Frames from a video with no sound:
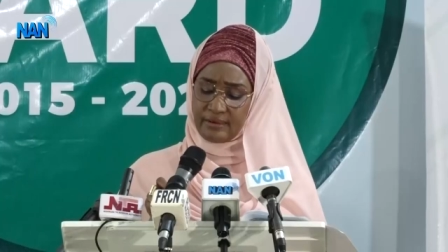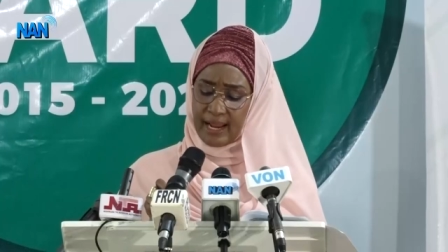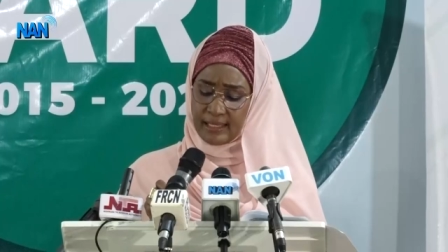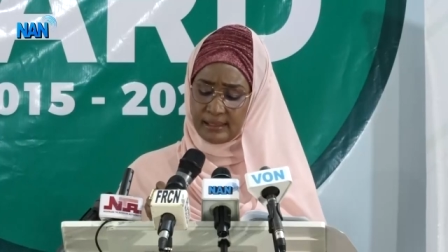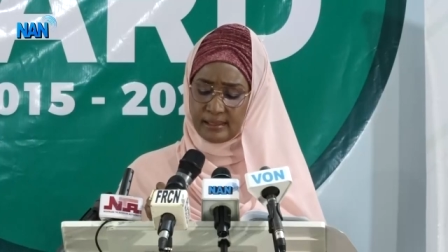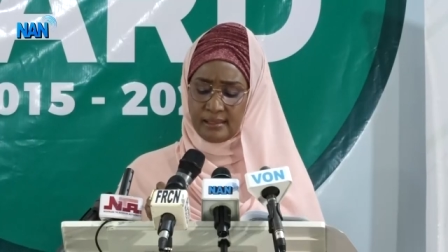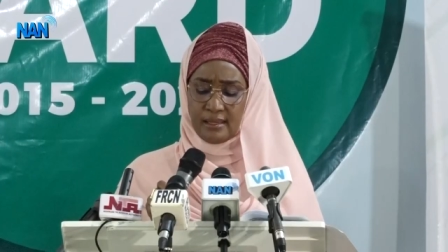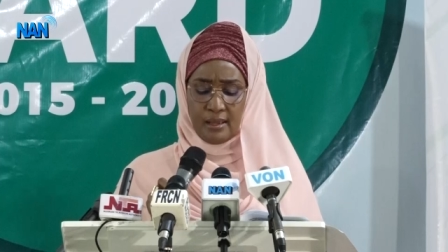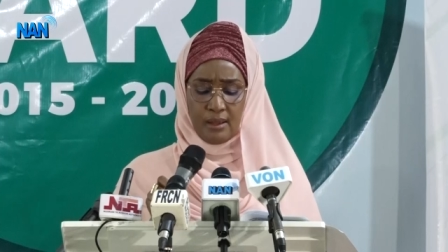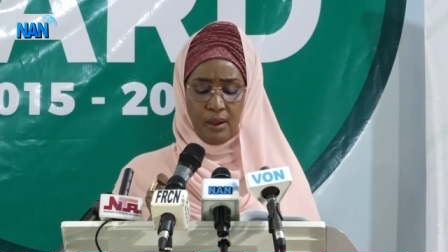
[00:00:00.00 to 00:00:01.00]
rights
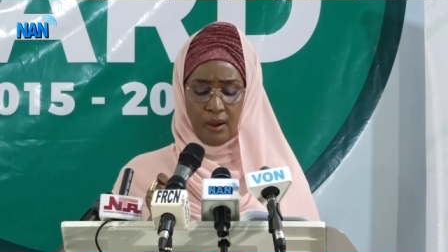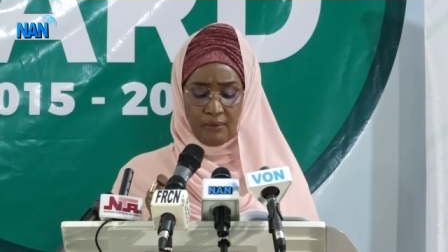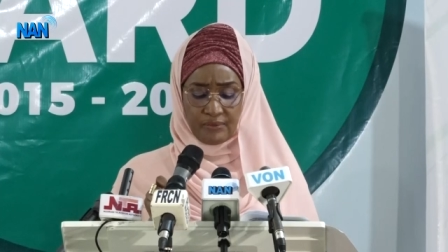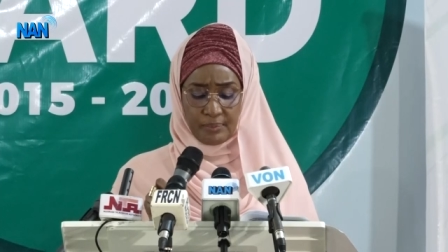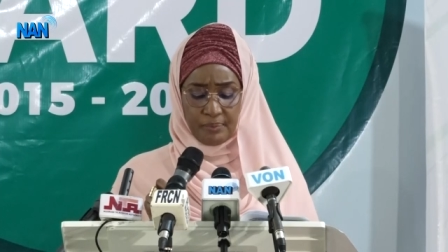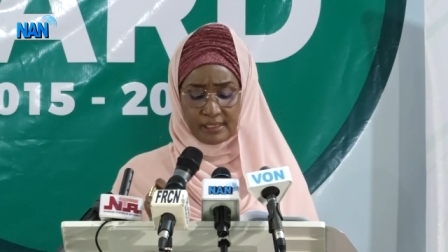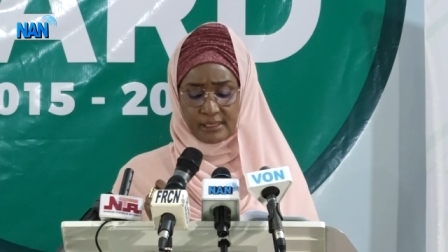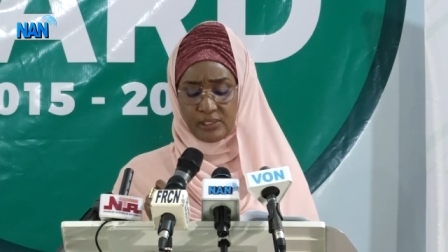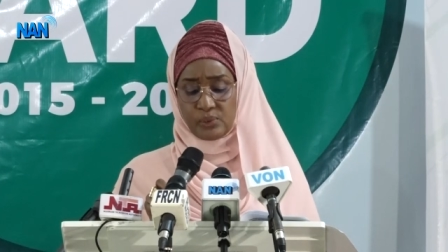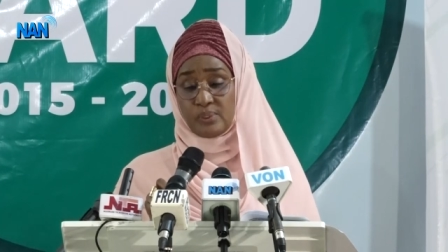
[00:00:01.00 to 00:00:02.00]
of the
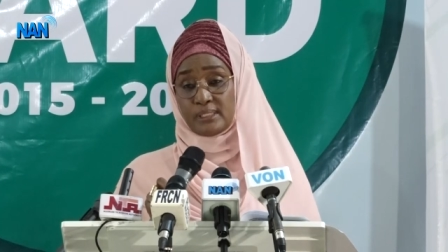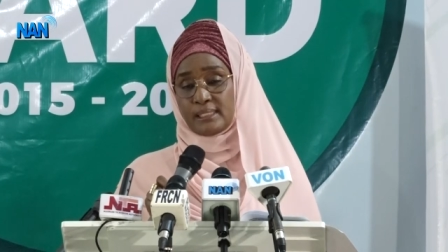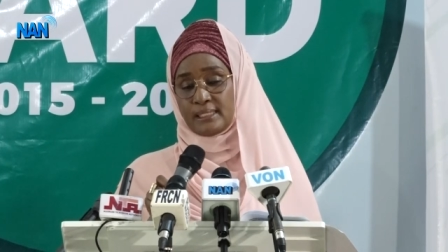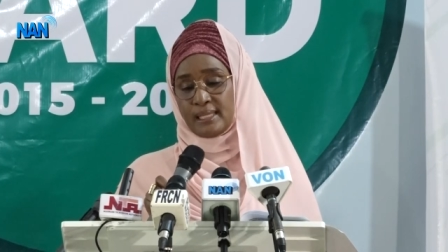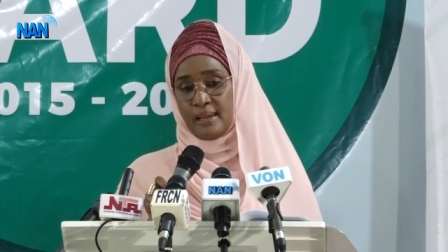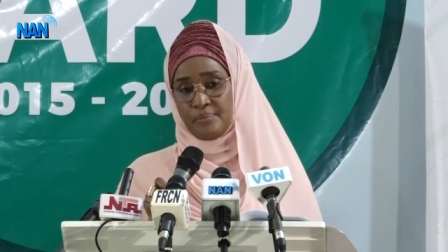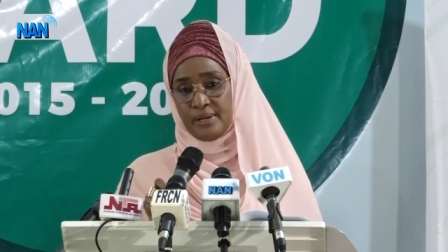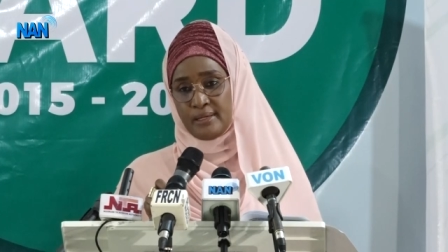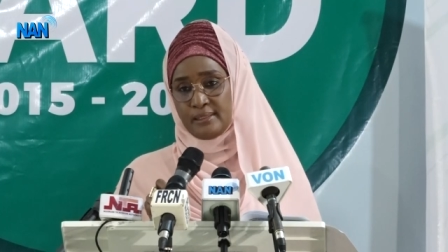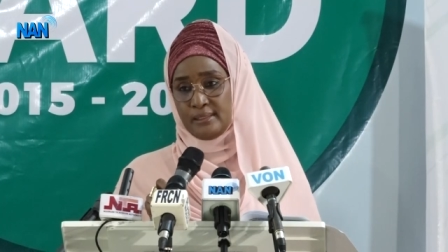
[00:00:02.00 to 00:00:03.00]
persons with
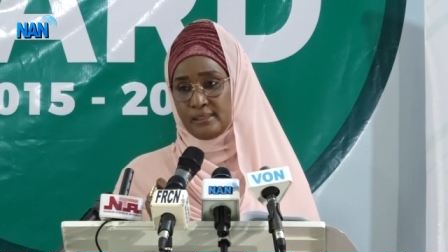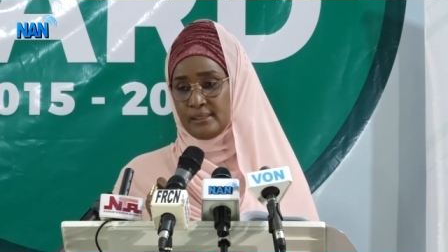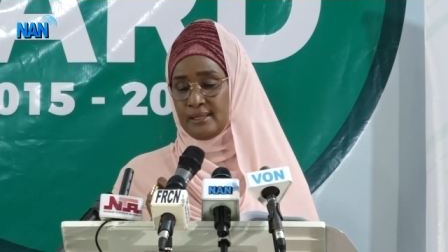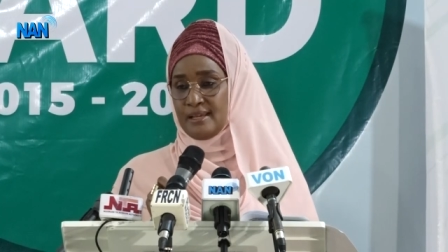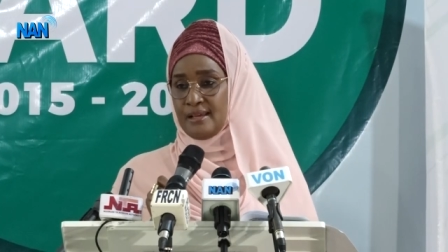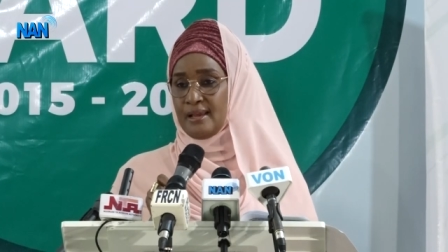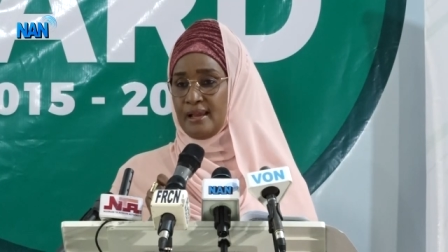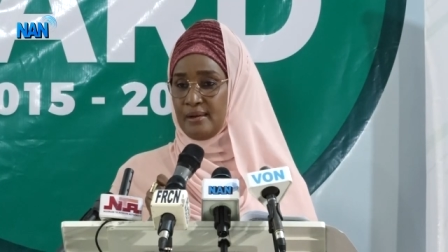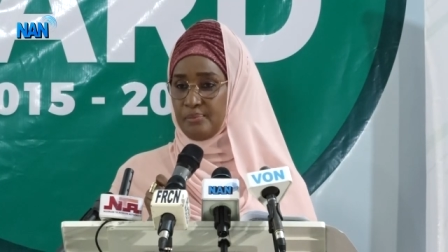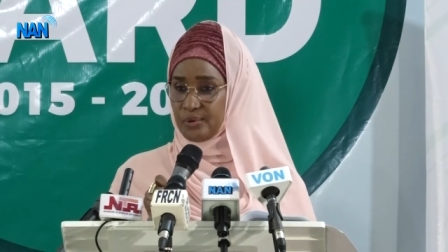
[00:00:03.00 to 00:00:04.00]
disabilities
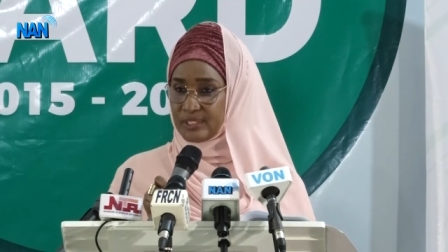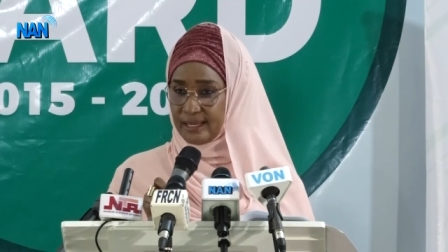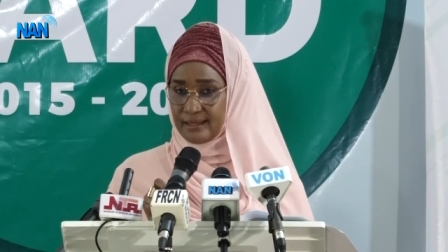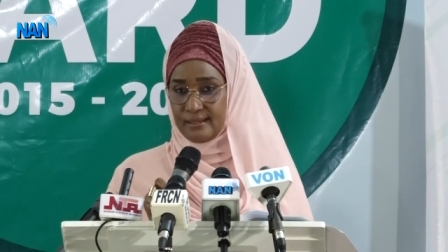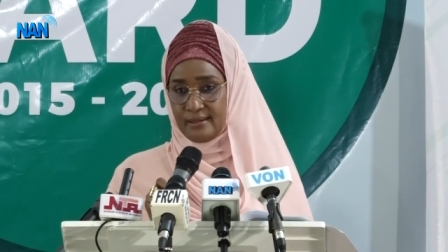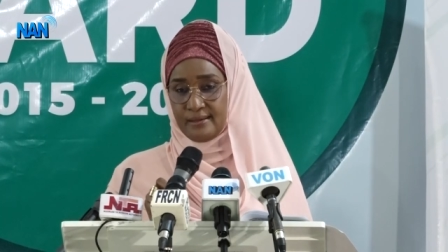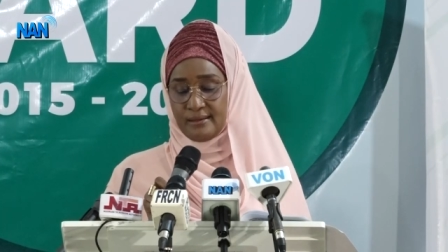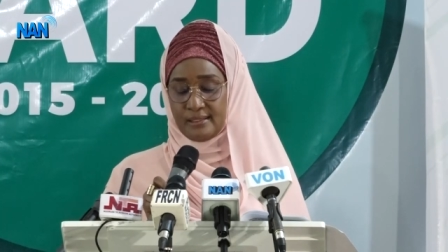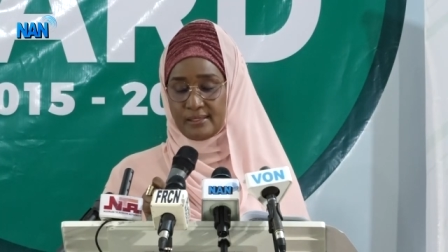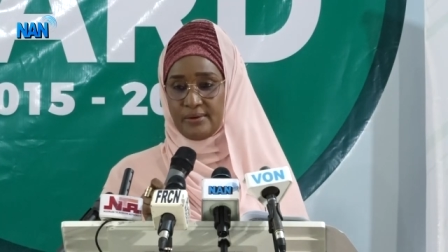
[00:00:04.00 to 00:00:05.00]
are protected in
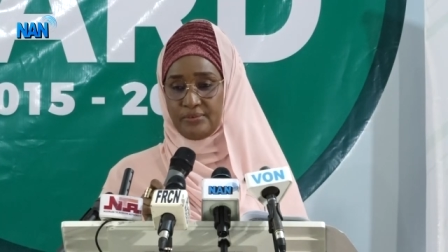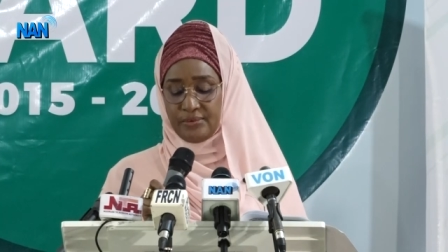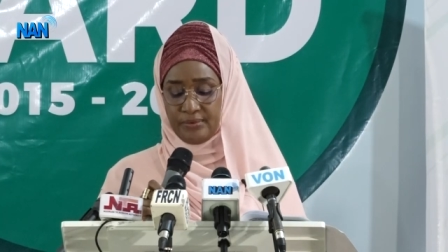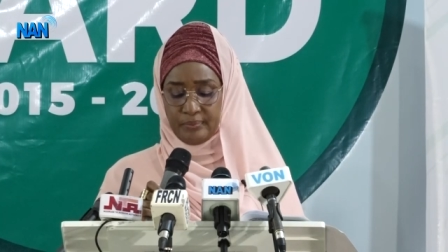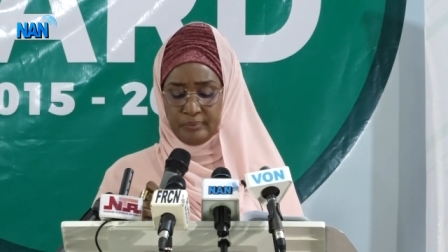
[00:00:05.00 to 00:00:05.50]
this country.